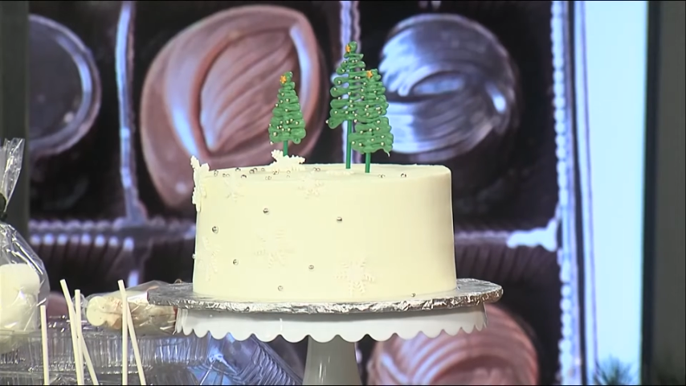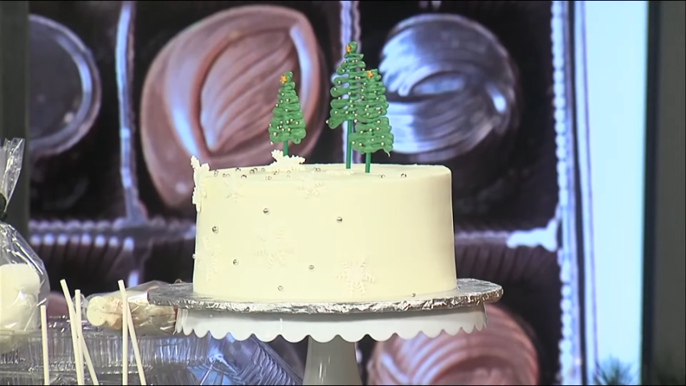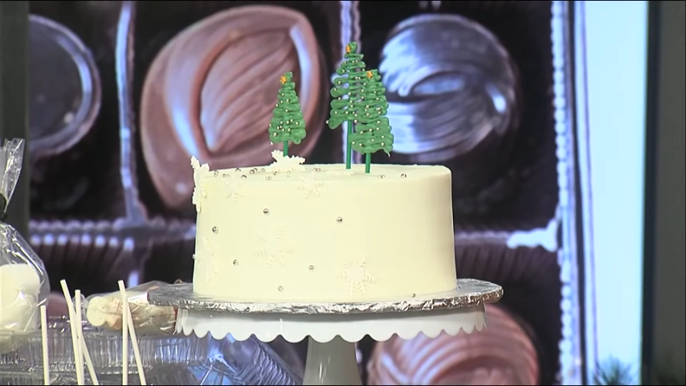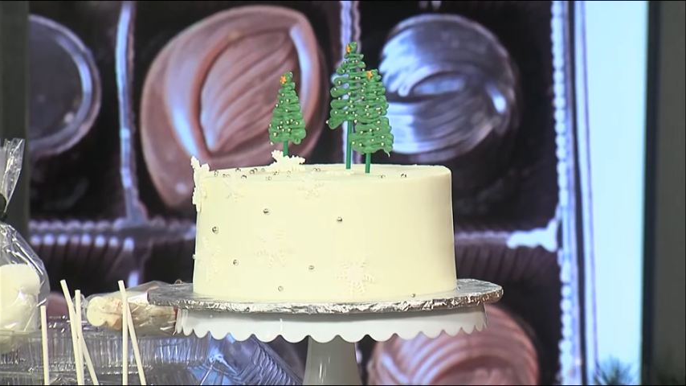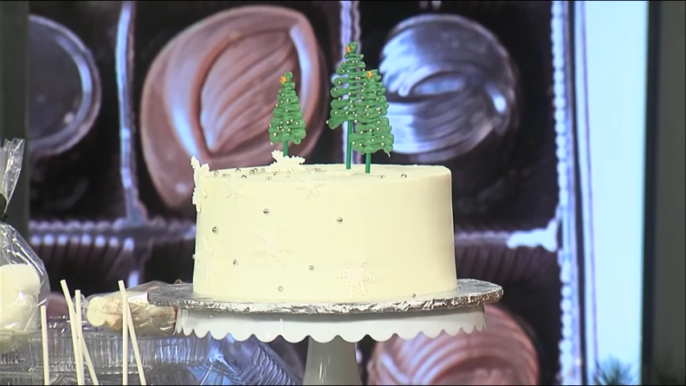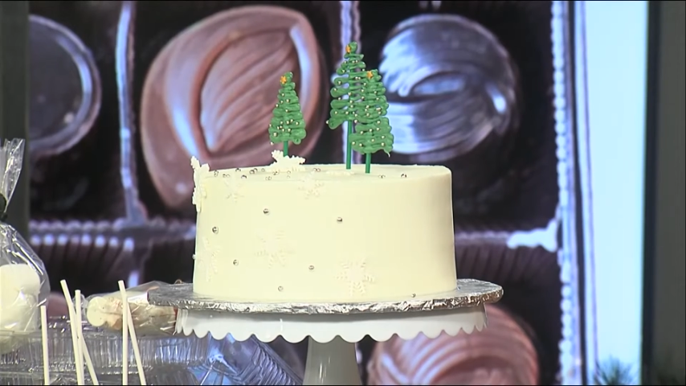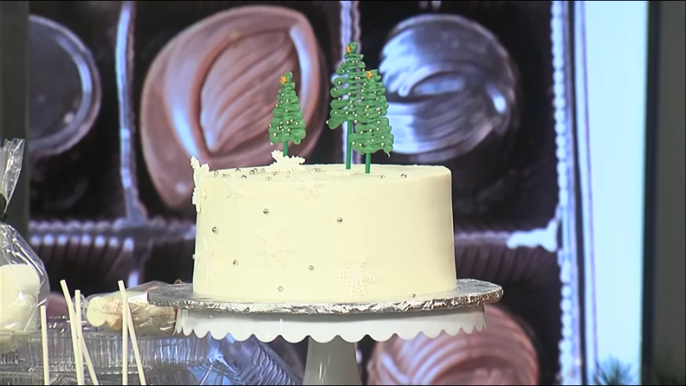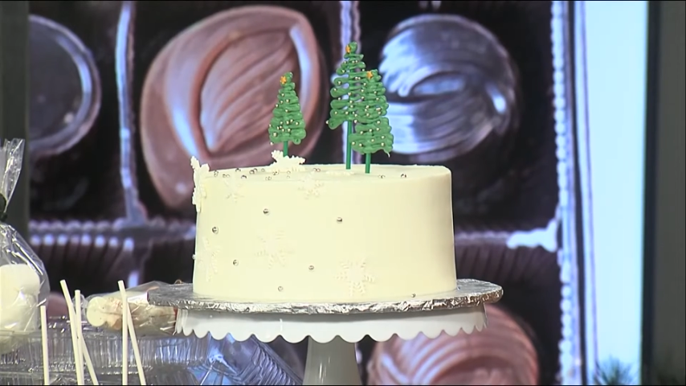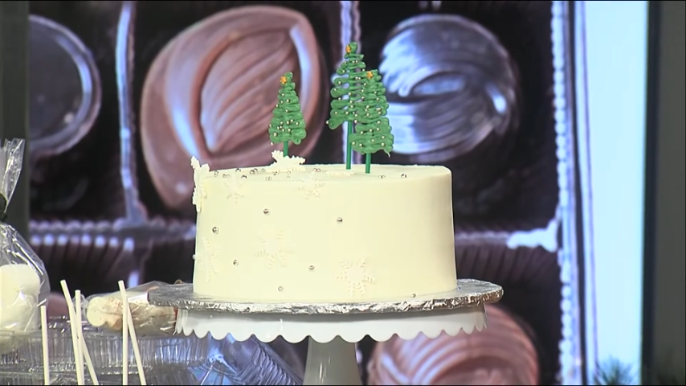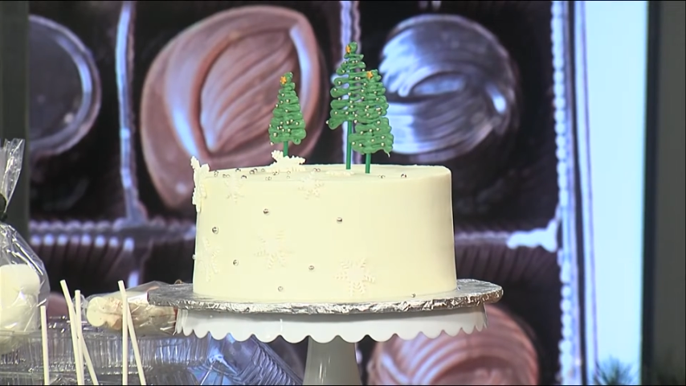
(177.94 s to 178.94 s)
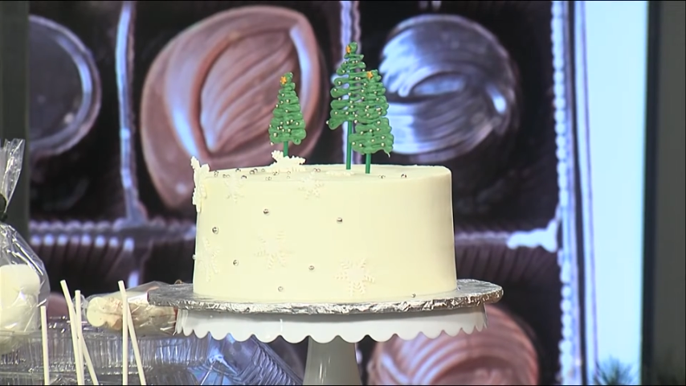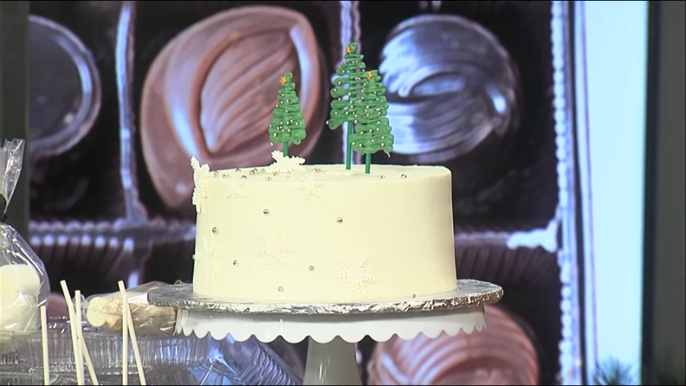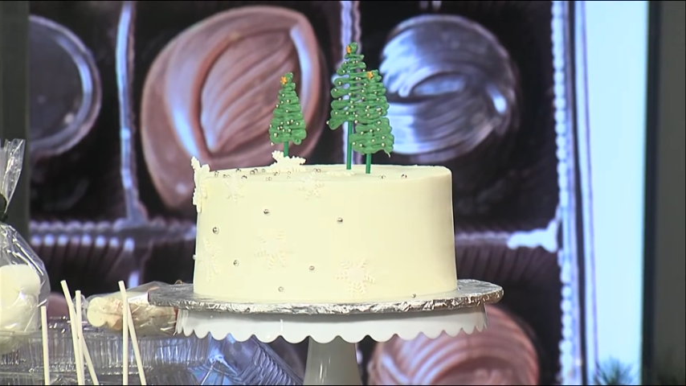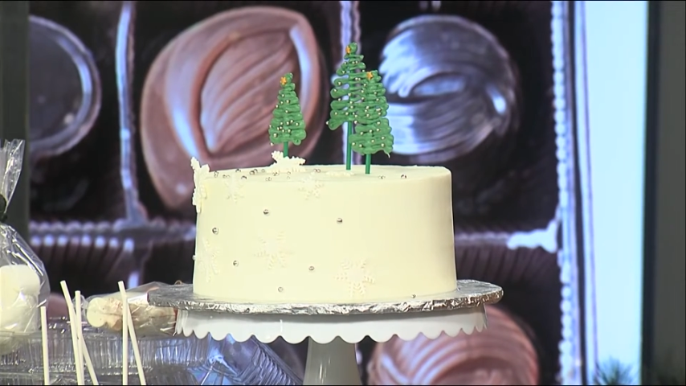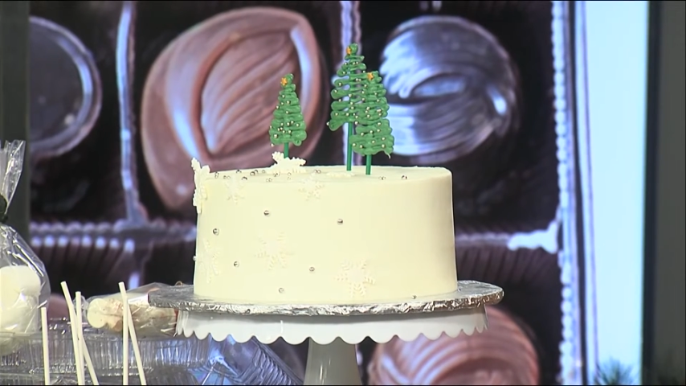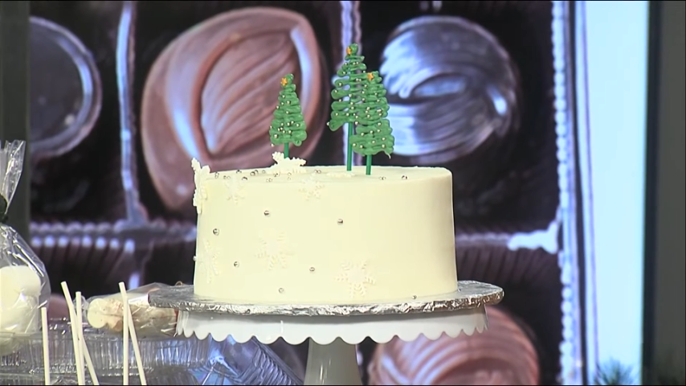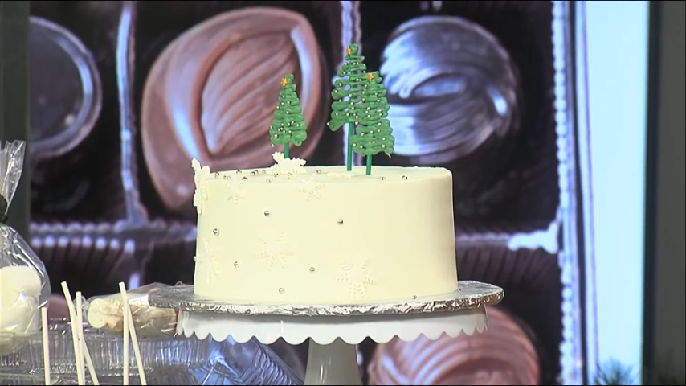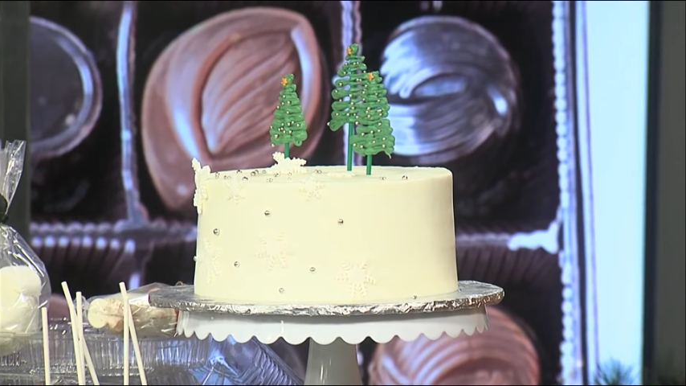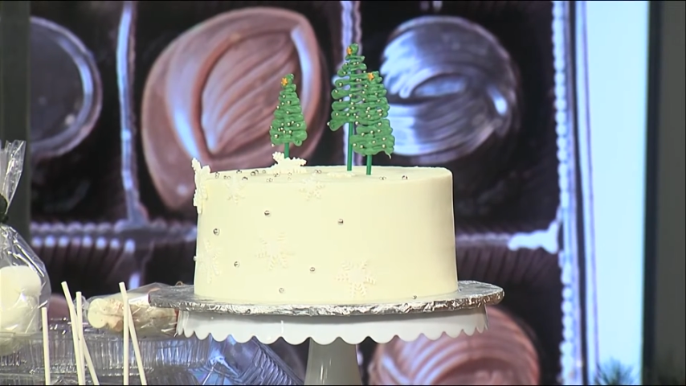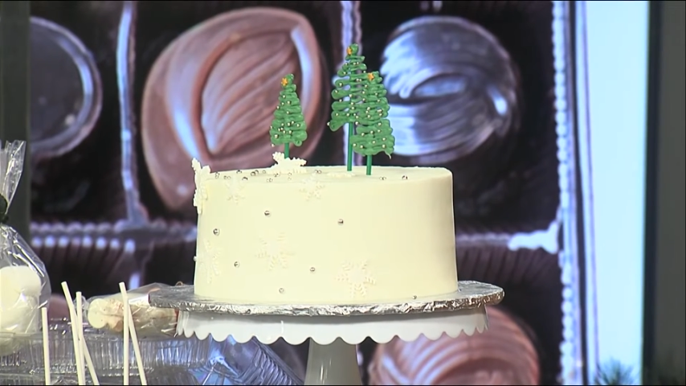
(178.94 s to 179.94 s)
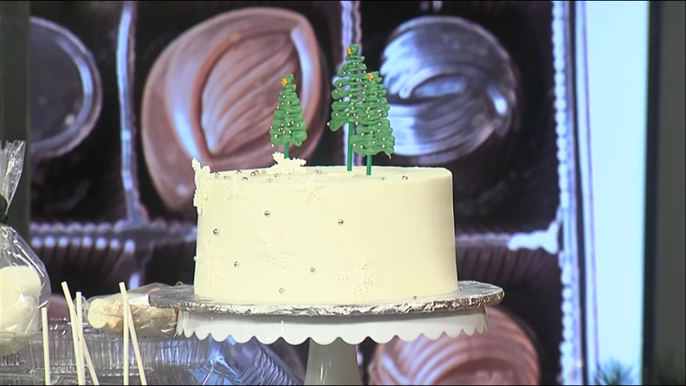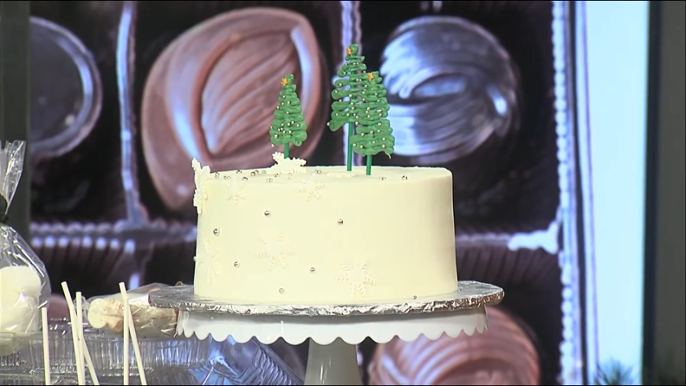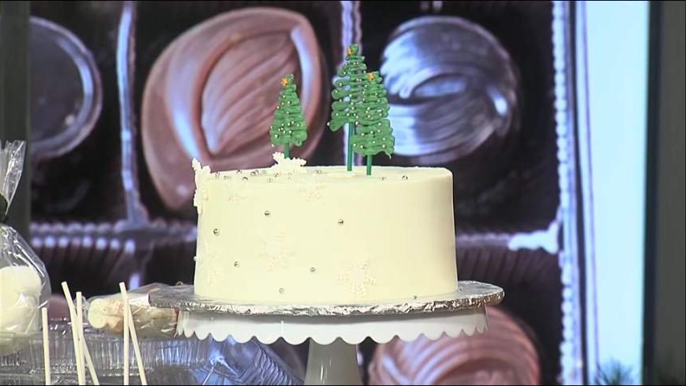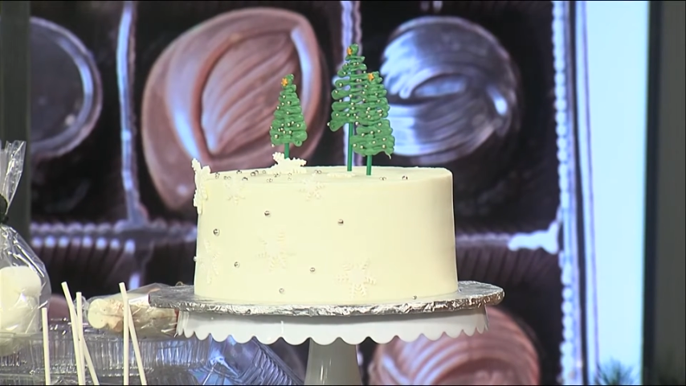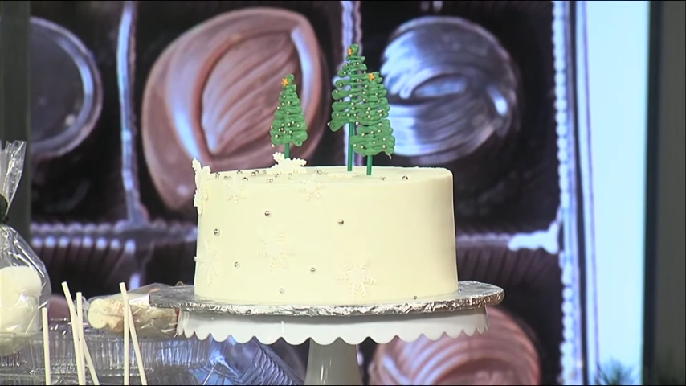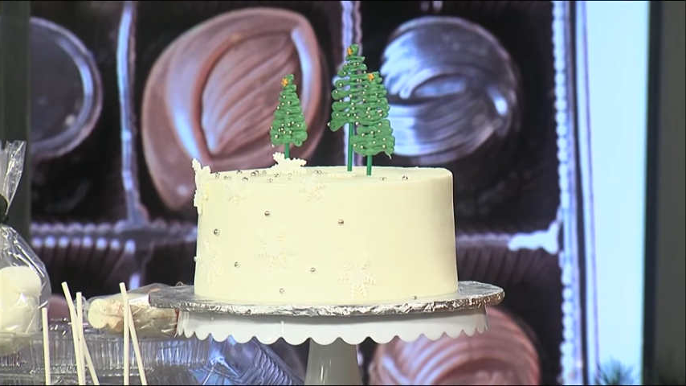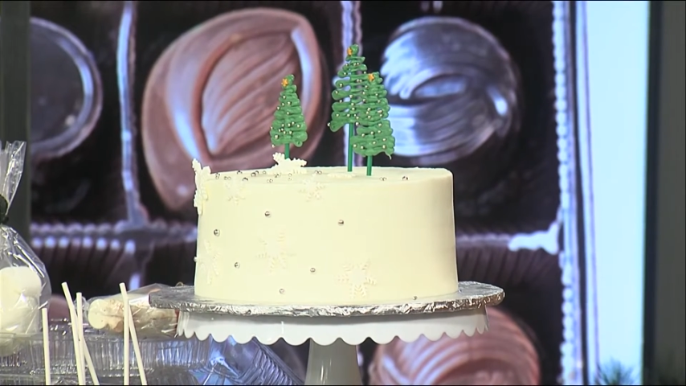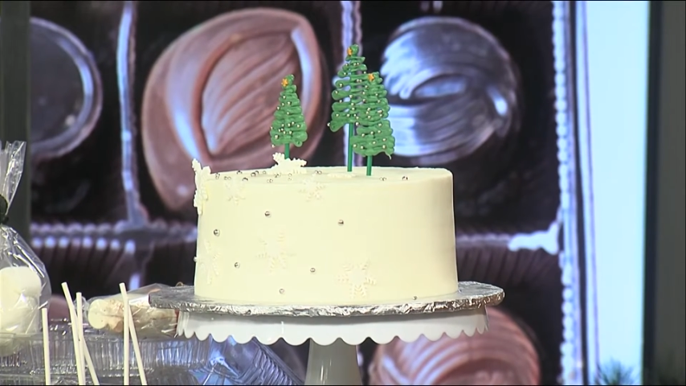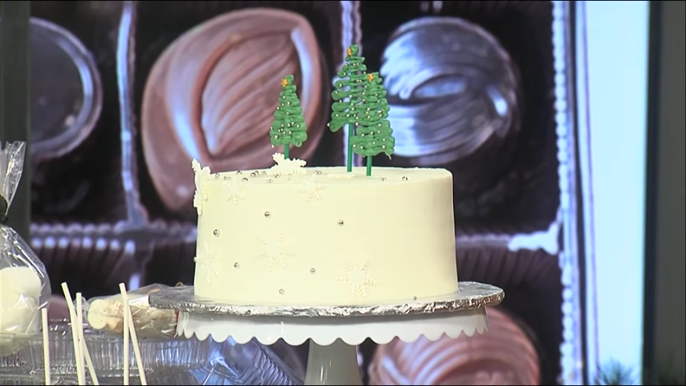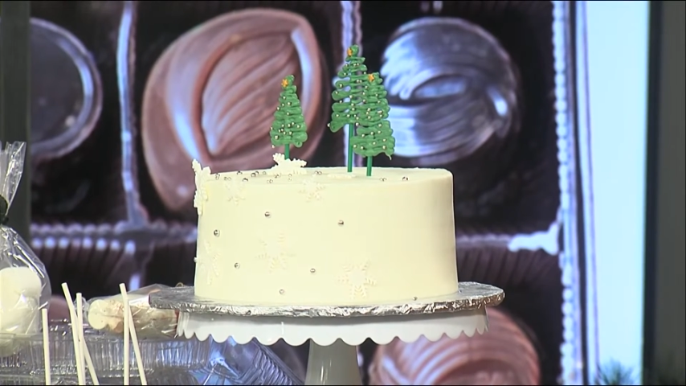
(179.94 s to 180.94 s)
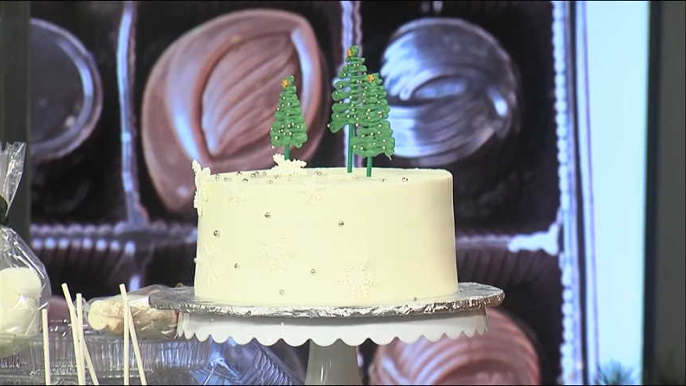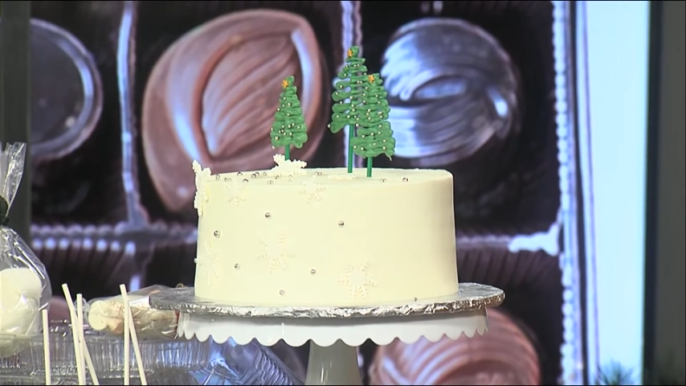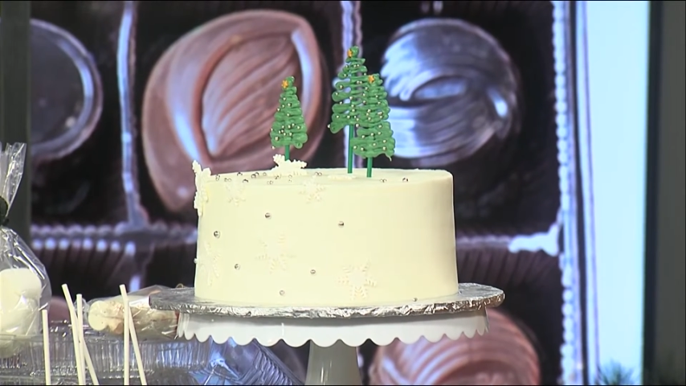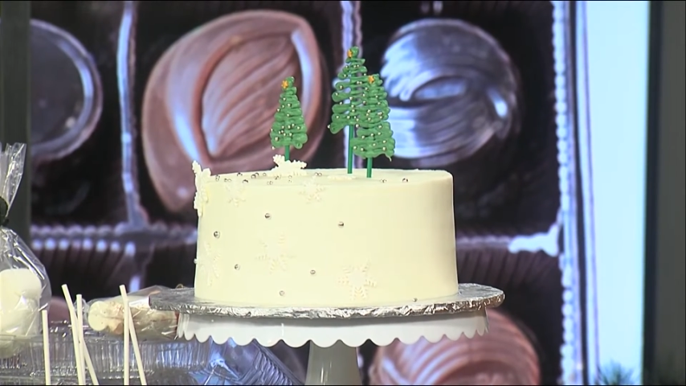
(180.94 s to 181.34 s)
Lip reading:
[unreadable: no face in view]